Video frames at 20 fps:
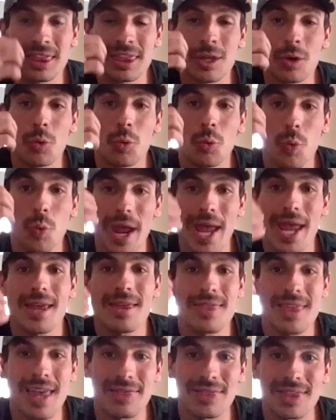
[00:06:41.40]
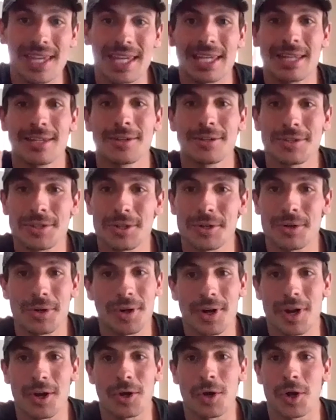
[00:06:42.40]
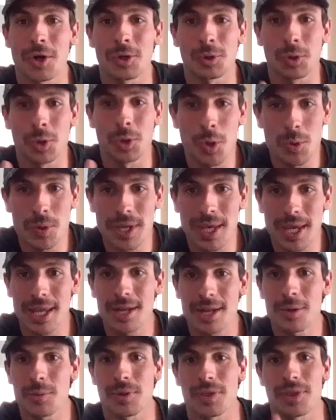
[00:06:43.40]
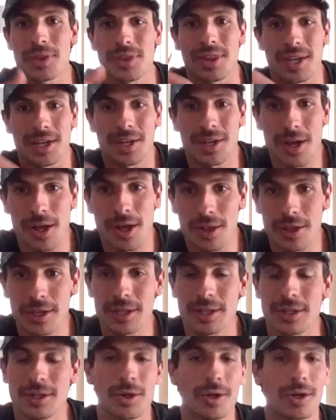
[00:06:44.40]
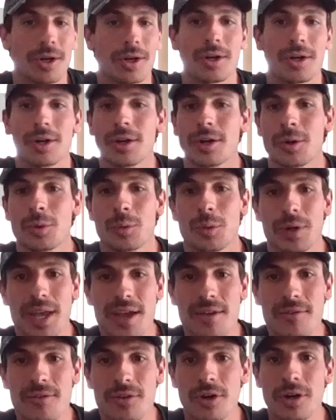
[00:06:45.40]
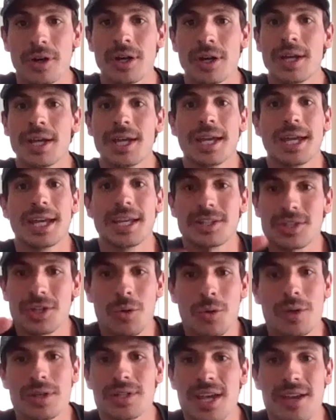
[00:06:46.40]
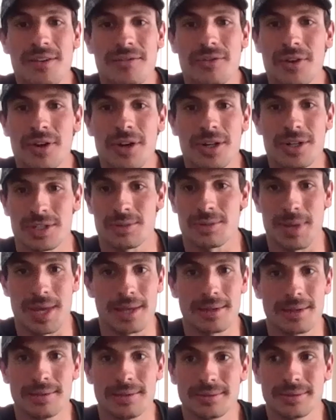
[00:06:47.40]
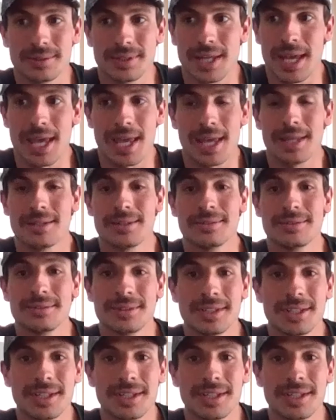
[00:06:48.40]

way that the eels are located within the gullet or whatever, it's always head first, man. And